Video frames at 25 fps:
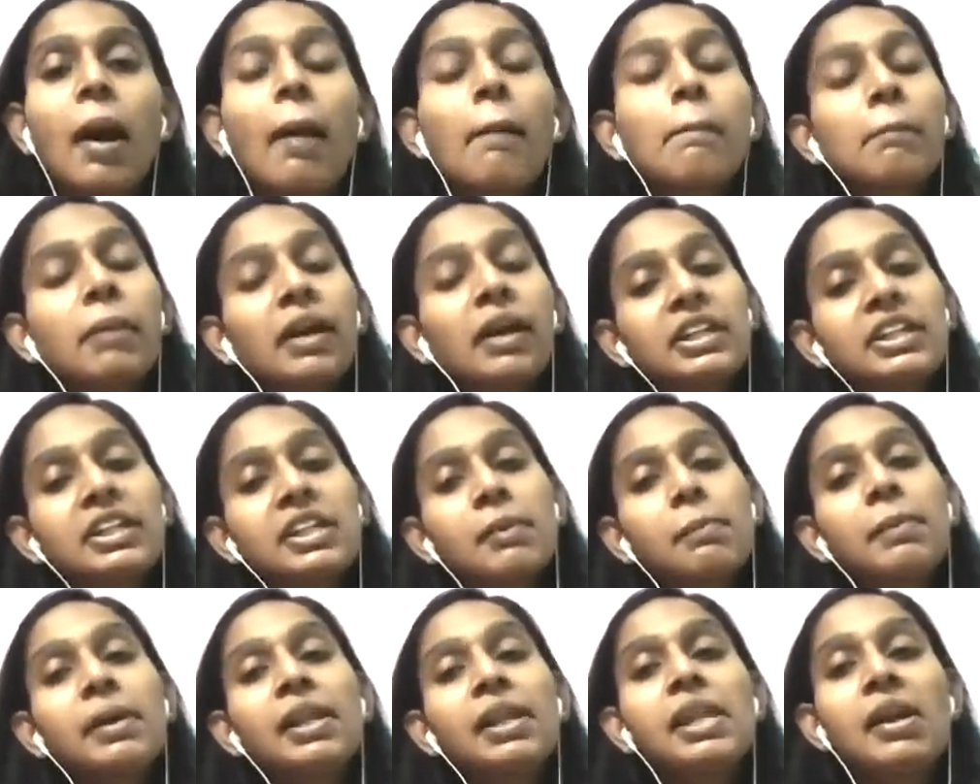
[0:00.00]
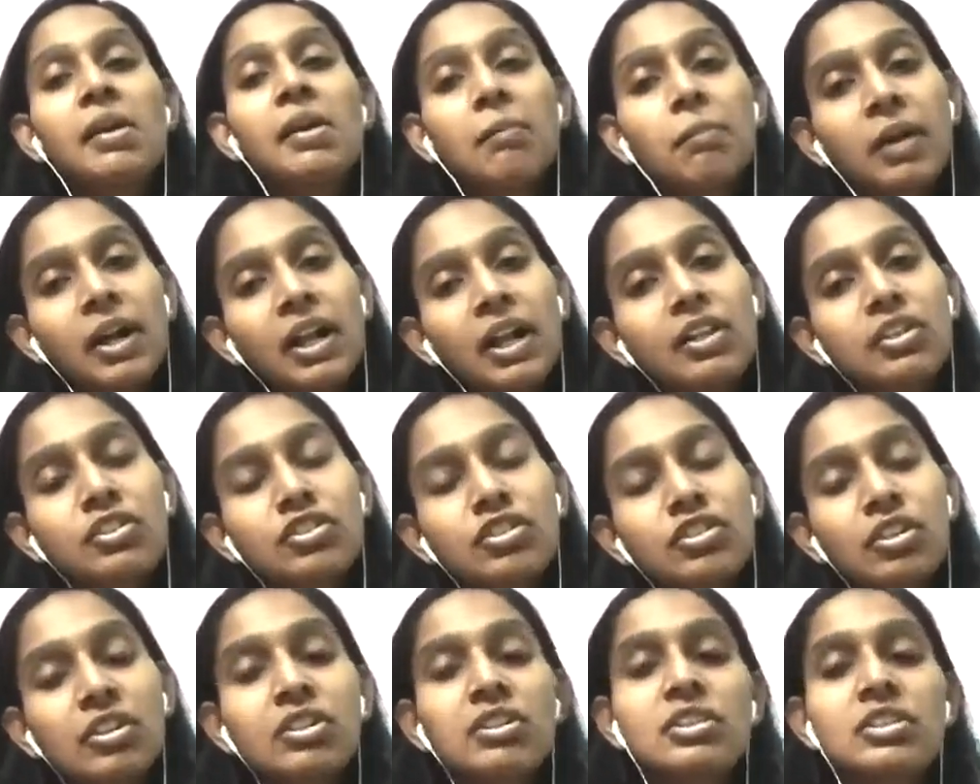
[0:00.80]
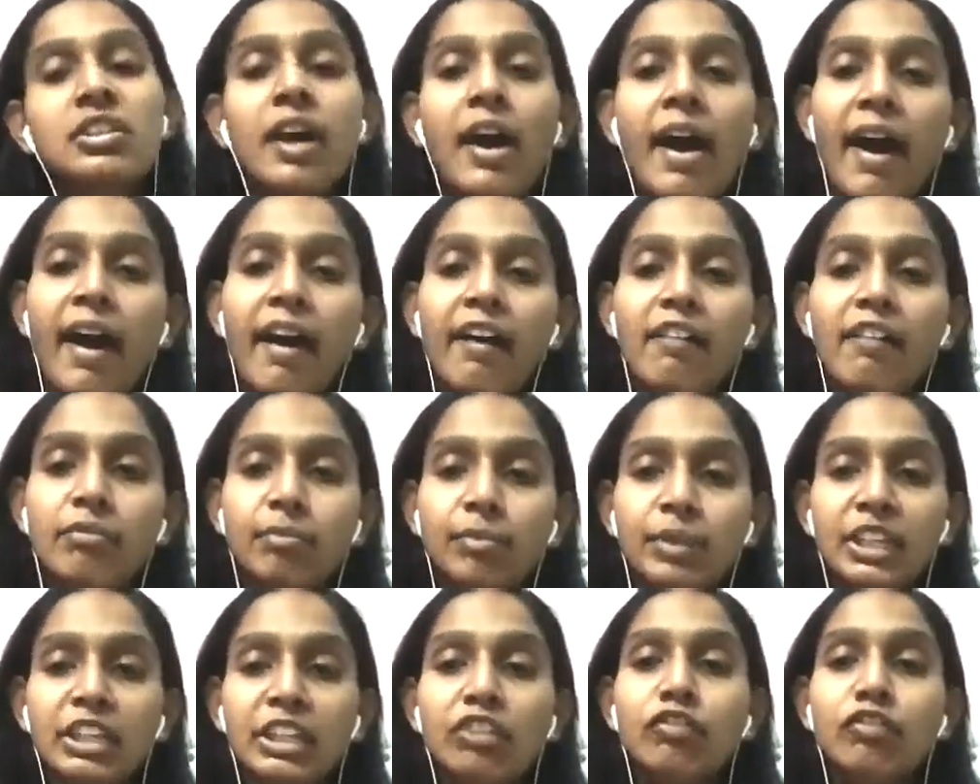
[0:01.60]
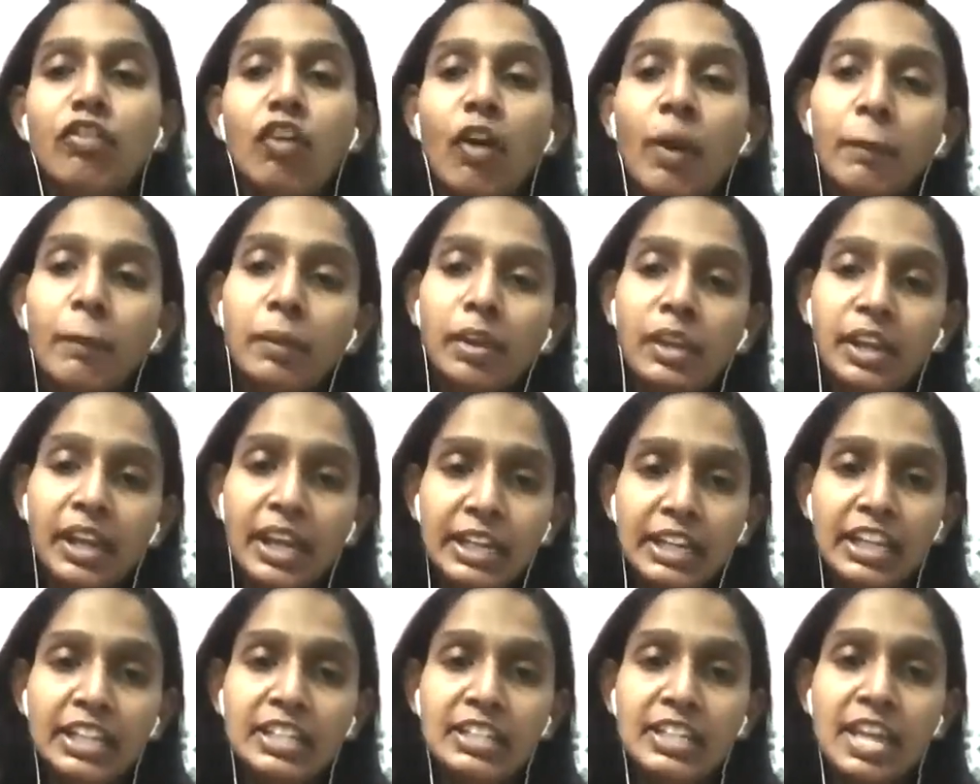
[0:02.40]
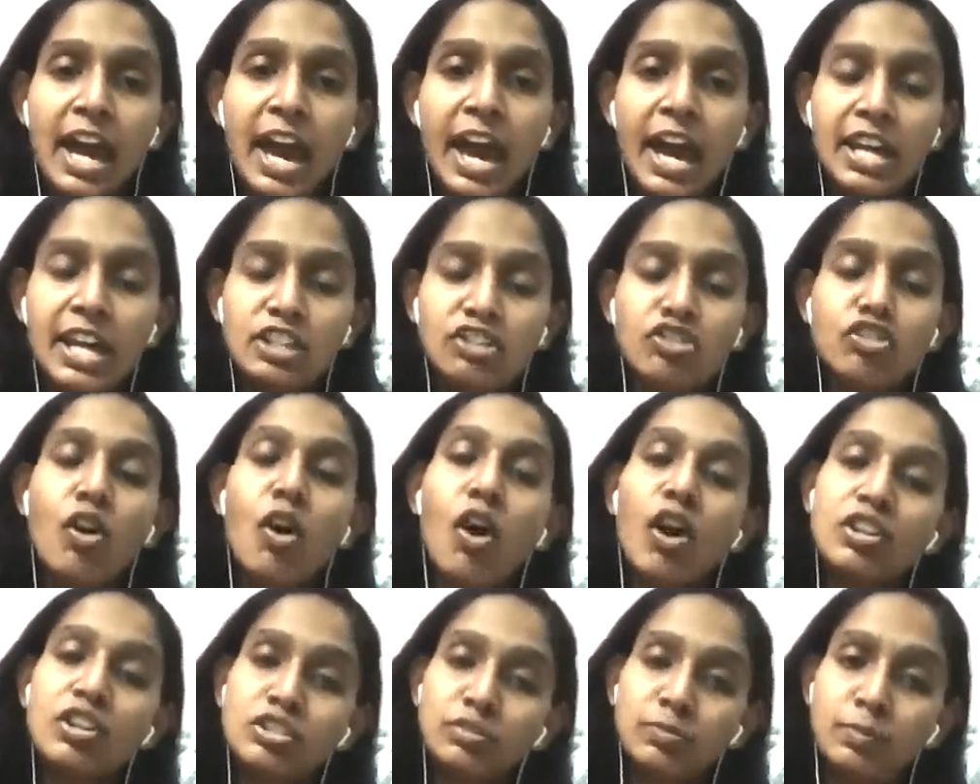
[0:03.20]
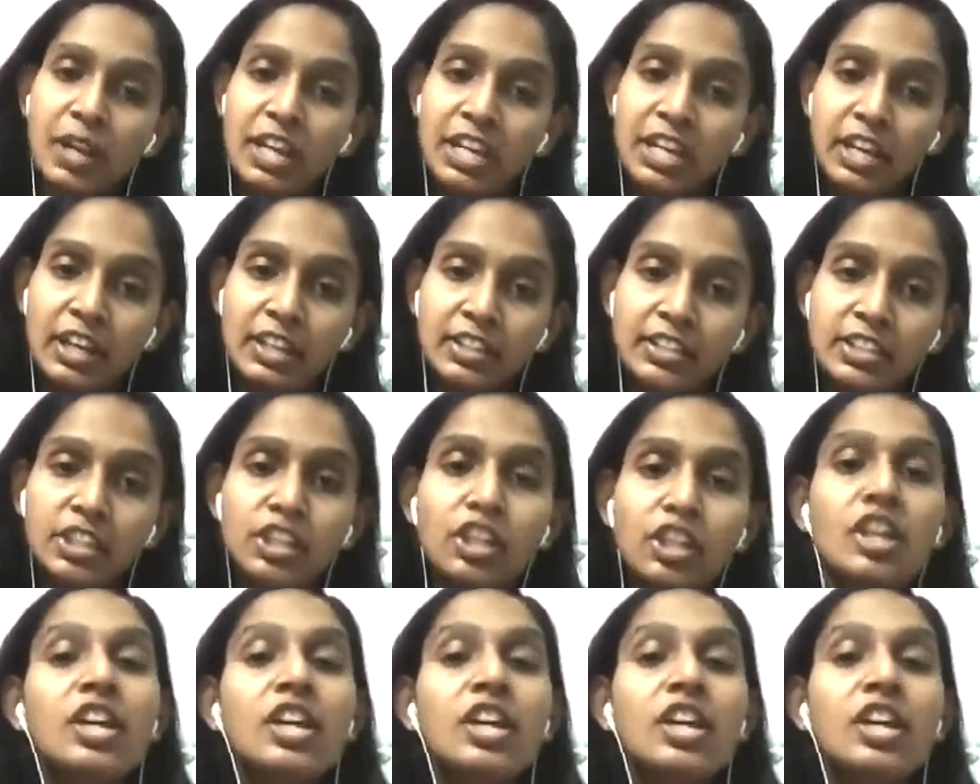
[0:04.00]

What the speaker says: Multiple emulsions have been formulated as cosmetics,